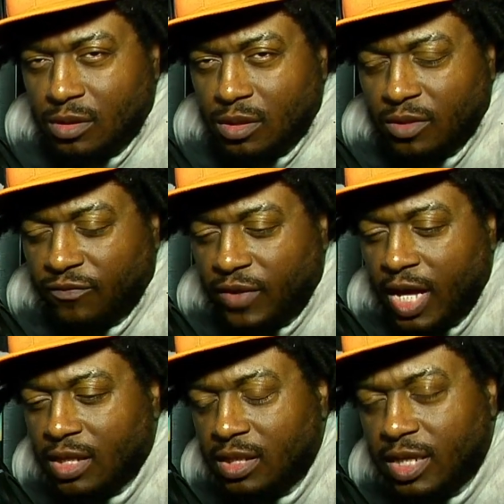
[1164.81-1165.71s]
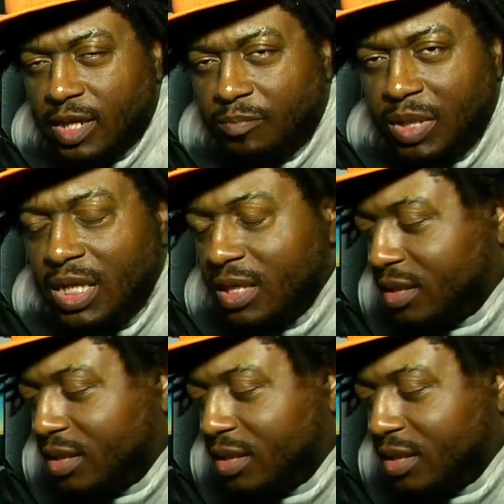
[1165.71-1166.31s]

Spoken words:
The valley and the peak,